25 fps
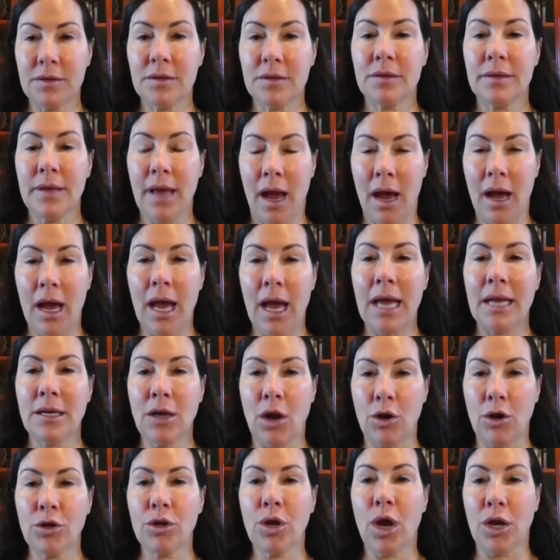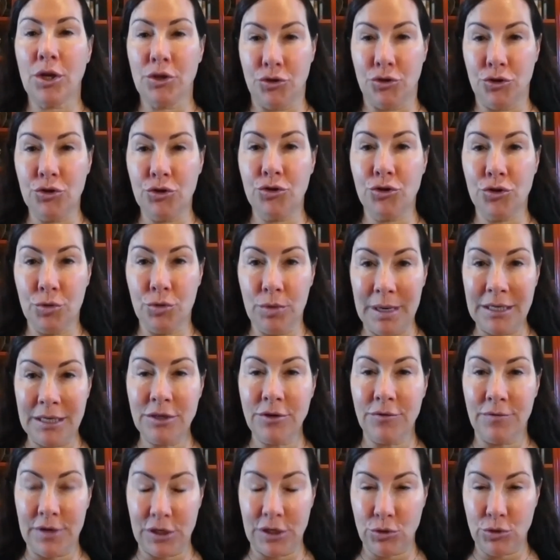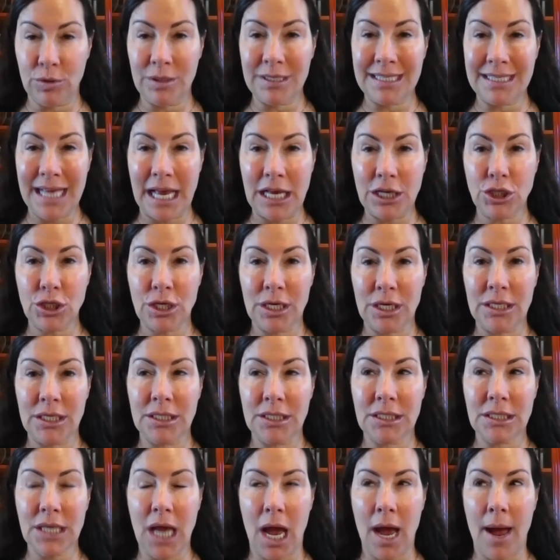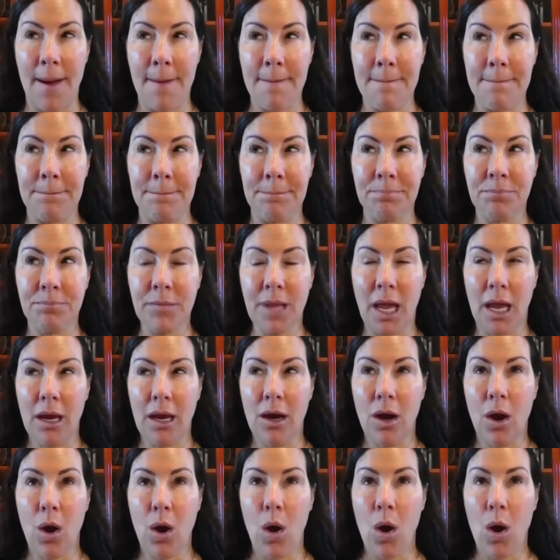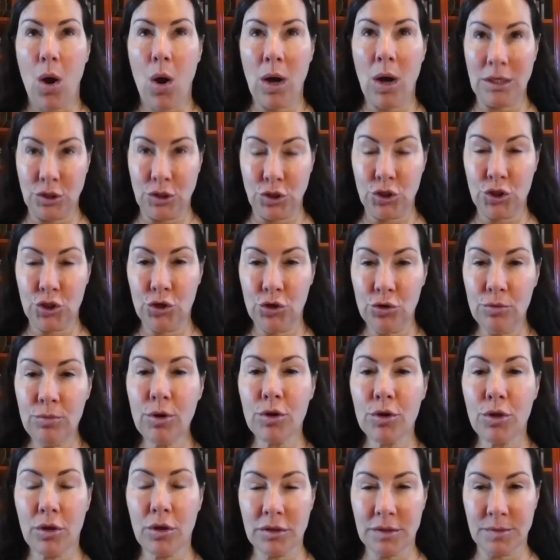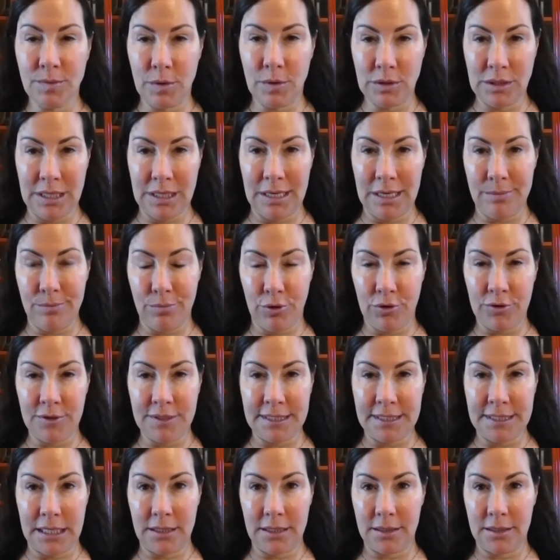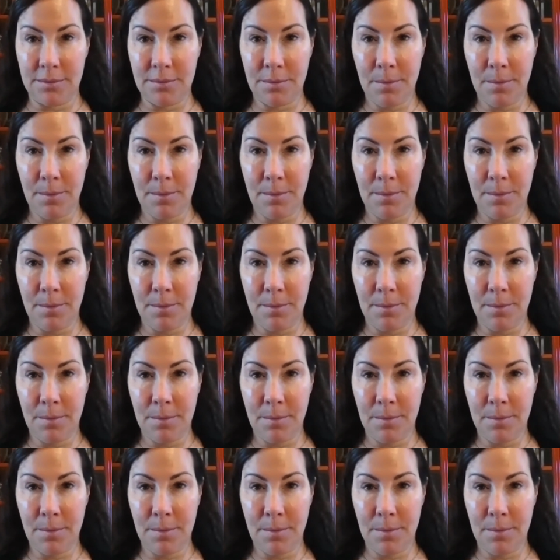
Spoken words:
Yeah, and do you do individual sessions on Zoom, or are those mostly in person?